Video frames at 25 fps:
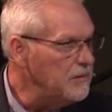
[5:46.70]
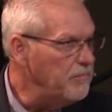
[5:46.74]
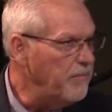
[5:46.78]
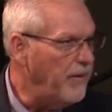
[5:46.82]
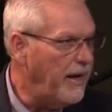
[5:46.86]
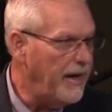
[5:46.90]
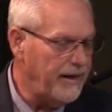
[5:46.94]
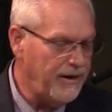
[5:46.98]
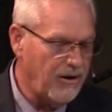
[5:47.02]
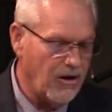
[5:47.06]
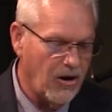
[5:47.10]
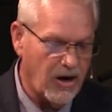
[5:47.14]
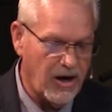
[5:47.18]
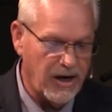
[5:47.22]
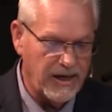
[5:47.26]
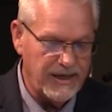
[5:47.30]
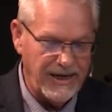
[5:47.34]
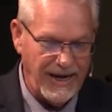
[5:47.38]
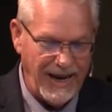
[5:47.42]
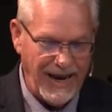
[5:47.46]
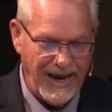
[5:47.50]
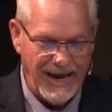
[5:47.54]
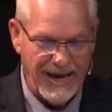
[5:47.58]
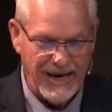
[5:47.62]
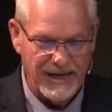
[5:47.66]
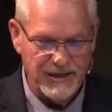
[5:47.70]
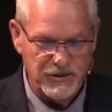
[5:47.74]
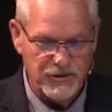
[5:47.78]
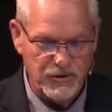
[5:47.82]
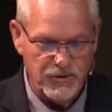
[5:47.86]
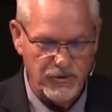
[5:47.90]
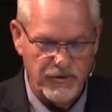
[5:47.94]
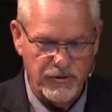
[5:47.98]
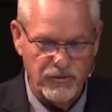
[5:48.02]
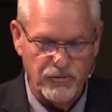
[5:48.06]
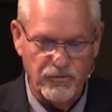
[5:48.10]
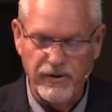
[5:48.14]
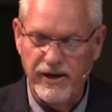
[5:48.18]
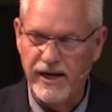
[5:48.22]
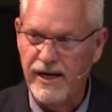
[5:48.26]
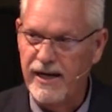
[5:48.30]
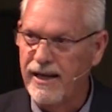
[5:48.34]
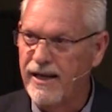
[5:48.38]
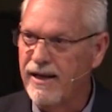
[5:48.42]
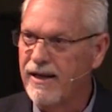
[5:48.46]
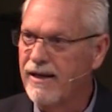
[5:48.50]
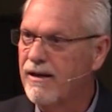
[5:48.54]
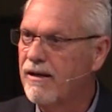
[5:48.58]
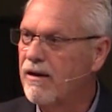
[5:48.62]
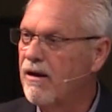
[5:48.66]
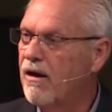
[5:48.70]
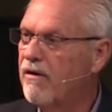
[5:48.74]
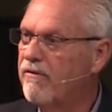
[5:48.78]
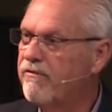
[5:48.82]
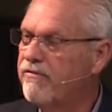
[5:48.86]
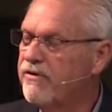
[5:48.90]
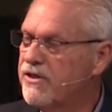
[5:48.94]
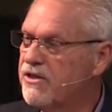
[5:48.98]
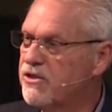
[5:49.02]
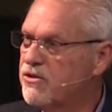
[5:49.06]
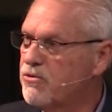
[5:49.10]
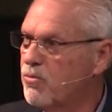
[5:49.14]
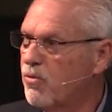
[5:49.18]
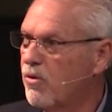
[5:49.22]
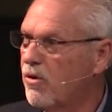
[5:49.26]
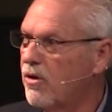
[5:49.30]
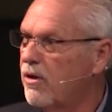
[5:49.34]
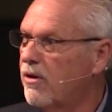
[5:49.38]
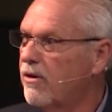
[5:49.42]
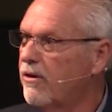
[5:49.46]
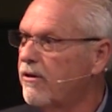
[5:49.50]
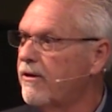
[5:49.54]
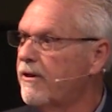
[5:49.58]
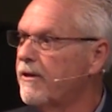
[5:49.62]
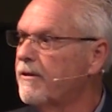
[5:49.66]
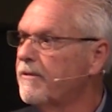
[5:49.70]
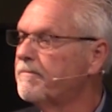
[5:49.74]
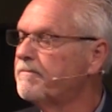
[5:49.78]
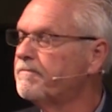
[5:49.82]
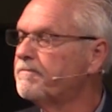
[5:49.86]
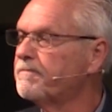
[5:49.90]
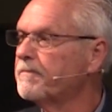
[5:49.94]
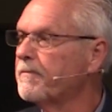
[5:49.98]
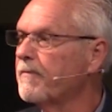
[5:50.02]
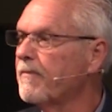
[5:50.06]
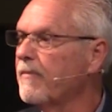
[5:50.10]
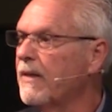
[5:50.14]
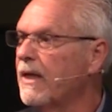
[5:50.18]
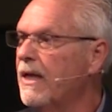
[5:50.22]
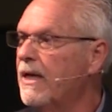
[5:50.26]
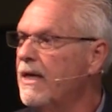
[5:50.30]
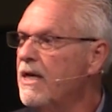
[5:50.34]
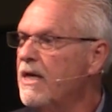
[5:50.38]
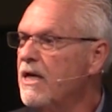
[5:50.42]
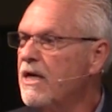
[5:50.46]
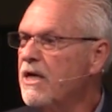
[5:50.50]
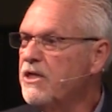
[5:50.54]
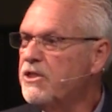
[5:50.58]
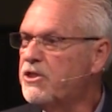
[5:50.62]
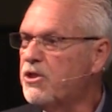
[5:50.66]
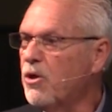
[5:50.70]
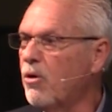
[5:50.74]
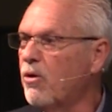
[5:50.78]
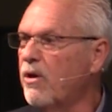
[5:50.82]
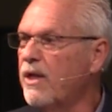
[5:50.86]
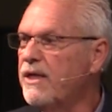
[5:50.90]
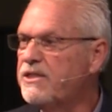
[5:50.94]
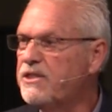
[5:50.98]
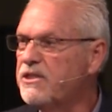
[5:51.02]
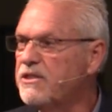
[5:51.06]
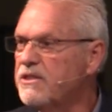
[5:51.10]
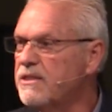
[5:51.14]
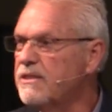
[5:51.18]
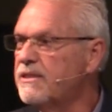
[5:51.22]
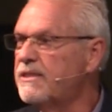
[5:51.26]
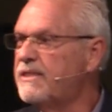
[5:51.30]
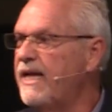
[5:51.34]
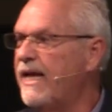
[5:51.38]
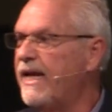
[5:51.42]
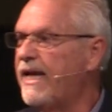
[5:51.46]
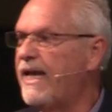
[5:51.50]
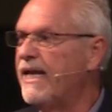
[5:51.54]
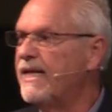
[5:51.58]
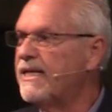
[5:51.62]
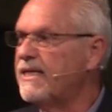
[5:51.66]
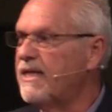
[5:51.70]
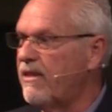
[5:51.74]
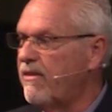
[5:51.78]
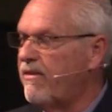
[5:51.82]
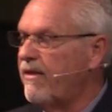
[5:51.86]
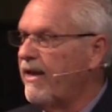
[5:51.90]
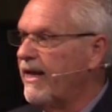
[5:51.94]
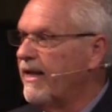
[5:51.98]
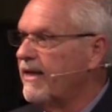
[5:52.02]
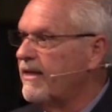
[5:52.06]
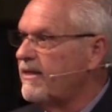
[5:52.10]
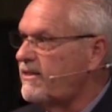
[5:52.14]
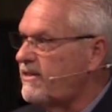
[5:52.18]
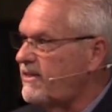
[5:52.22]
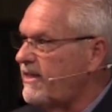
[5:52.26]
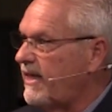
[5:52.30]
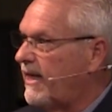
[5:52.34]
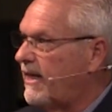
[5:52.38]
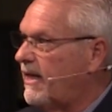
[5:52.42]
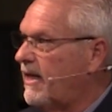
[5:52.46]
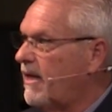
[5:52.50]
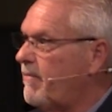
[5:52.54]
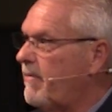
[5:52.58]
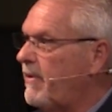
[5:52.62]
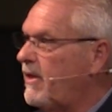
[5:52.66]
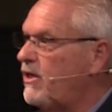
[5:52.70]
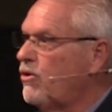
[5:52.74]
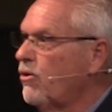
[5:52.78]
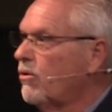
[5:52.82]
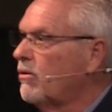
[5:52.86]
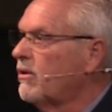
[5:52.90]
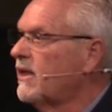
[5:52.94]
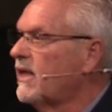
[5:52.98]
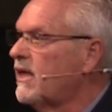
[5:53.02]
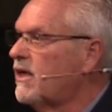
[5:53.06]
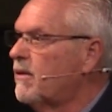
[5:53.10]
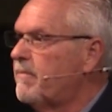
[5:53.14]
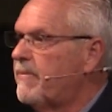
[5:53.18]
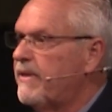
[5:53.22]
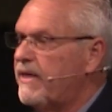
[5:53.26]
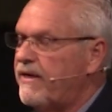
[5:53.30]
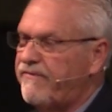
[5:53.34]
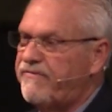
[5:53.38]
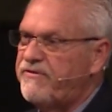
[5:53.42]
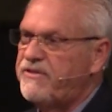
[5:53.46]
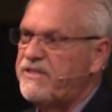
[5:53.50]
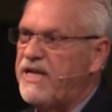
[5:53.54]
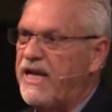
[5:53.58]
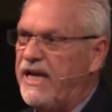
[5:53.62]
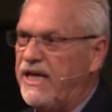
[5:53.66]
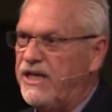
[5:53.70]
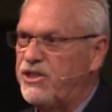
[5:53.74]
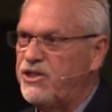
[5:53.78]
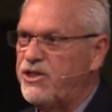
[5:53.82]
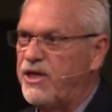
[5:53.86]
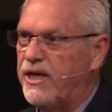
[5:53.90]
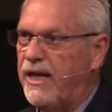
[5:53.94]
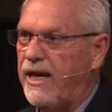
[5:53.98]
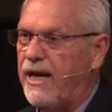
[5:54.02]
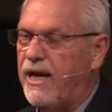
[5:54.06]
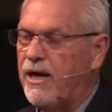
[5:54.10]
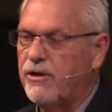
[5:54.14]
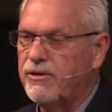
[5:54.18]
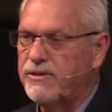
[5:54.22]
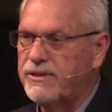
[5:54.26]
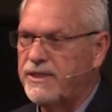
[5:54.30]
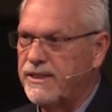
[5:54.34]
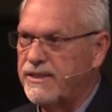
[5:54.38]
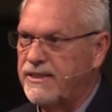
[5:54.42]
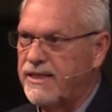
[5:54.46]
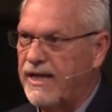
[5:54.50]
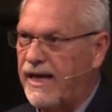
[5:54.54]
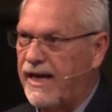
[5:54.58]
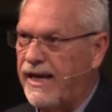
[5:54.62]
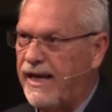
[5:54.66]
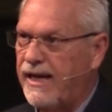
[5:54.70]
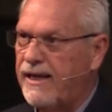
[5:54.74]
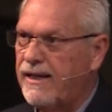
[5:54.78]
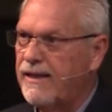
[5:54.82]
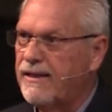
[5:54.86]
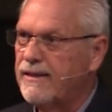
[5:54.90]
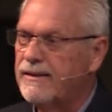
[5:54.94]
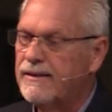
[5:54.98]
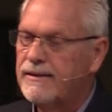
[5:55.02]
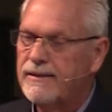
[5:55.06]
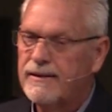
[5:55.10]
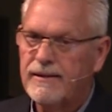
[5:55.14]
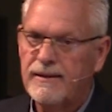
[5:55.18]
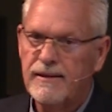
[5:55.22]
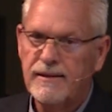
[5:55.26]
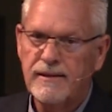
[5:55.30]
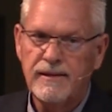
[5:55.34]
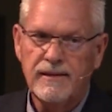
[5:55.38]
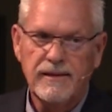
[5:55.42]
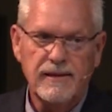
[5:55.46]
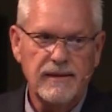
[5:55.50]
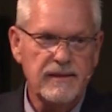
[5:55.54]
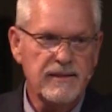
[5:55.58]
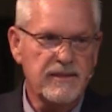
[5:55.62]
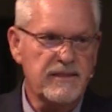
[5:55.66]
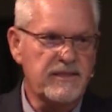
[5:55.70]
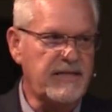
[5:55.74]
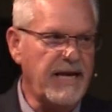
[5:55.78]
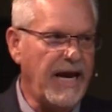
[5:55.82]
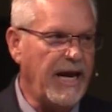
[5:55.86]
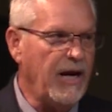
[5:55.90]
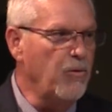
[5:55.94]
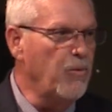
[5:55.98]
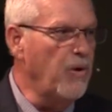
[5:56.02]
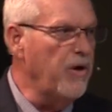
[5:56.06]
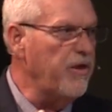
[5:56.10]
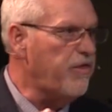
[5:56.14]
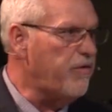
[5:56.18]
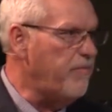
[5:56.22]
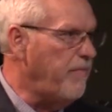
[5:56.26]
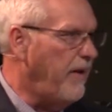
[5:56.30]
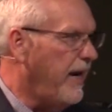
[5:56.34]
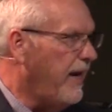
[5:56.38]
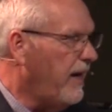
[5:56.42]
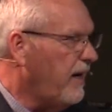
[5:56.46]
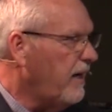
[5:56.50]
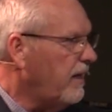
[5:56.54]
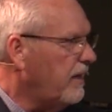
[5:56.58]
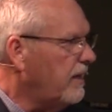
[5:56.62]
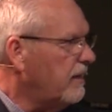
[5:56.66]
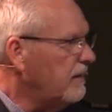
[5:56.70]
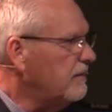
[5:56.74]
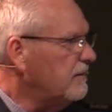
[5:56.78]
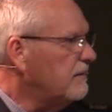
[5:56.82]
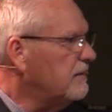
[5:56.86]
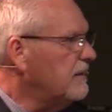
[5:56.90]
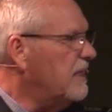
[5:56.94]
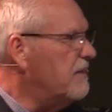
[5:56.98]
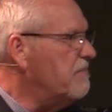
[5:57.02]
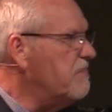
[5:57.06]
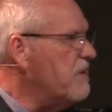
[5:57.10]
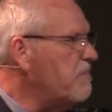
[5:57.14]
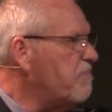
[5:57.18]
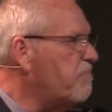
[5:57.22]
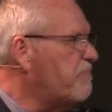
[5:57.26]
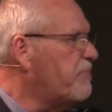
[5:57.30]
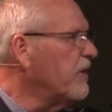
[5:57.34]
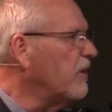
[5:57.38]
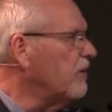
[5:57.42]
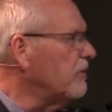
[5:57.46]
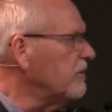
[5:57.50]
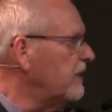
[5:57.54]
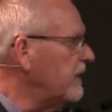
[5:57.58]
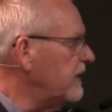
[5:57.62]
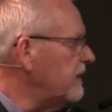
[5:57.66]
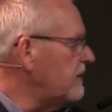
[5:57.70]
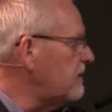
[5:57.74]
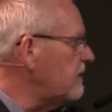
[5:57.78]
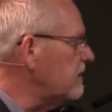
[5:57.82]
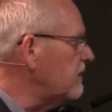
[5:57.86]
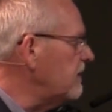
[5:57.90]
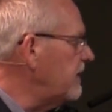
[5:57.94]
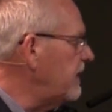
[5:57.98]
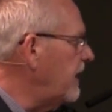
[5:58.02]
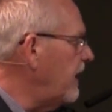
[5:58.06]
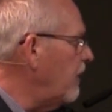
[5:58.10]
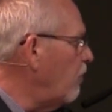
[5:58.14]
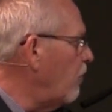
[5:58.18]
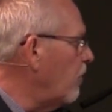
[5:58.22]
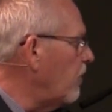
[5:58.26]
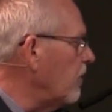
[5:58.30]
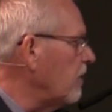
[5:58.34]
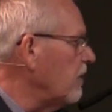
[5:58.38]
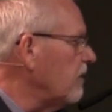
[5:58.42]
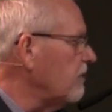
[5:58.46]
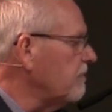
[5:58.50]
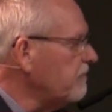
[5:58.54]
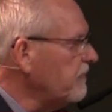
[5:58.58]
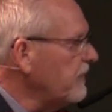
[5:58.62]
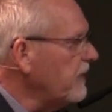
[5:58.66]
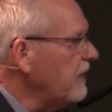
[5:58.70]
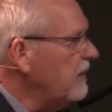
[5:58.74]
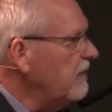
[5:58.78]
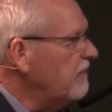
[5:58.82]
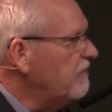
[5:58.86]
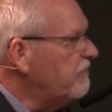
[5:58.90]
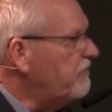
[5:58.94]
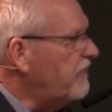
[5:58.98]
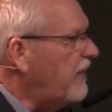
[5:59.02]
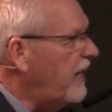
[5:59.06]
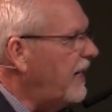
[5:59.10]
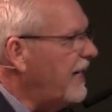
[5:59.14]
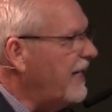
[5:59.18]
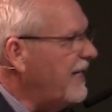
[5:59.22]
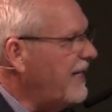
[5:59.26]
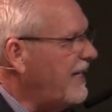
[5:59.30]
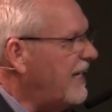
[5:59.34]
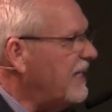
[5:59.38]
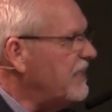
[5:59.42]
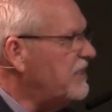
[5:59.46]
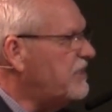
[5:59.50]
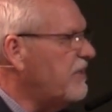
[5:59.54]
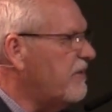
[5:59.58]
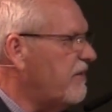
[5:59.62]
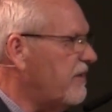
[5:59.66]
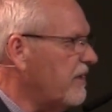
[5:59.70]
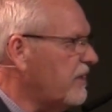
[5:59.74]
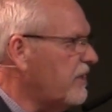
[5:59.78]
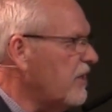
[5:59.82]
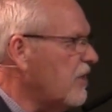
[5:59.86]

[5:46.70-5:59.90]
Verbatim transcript: May God add to the reading of His word. So let's dig into this, and let me do a little bit of teaching here today. Stay with me. Let me build it, and then we'll finally get to the